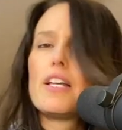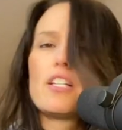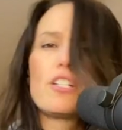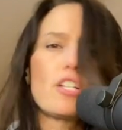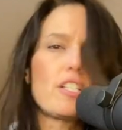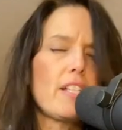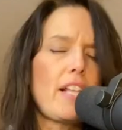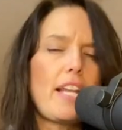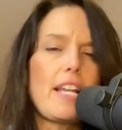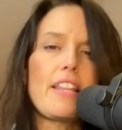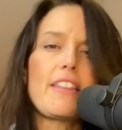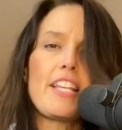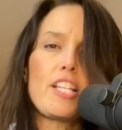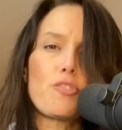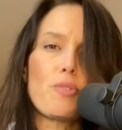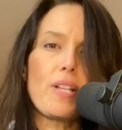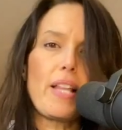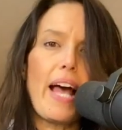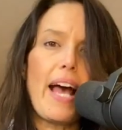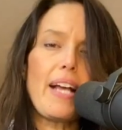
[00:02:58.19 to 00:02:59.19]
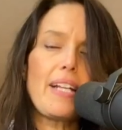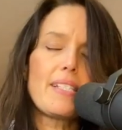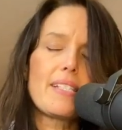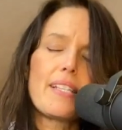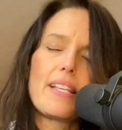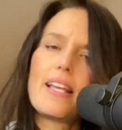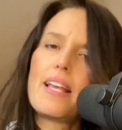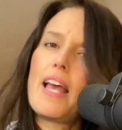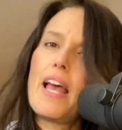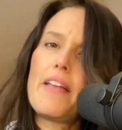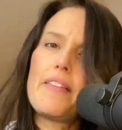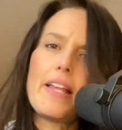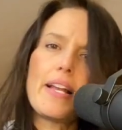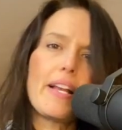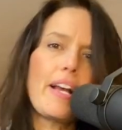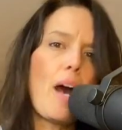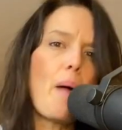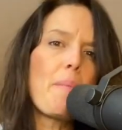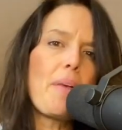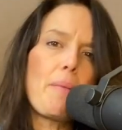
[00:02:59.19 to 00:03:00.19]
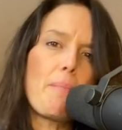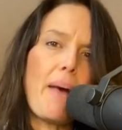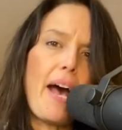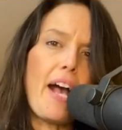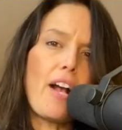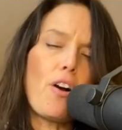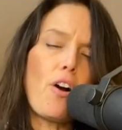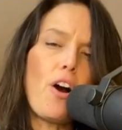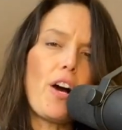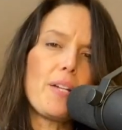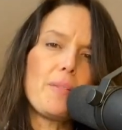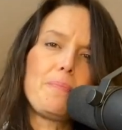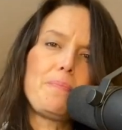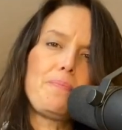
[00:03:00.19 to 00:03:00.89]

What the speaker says: just letting things relax and then coming back on.